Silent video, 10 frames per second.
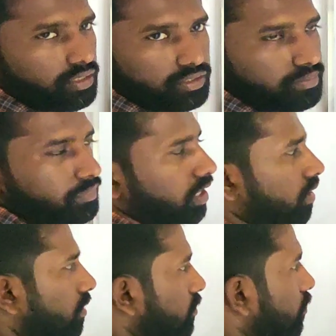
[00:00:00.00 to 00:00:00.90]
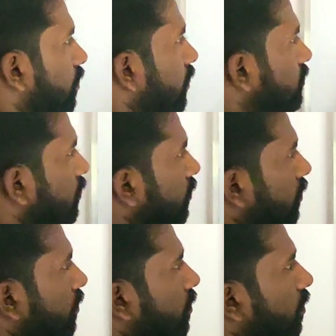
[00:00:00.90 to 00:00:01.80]
direction. Like this you will get.
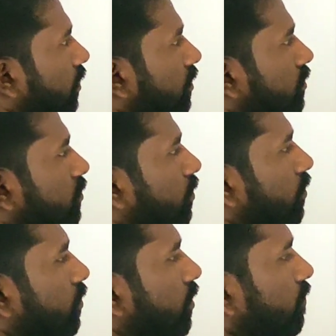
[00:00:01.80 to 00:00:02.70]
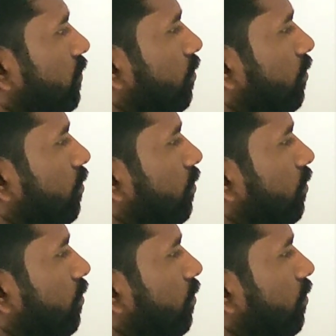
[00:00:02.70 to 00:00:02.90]
Okay, so you can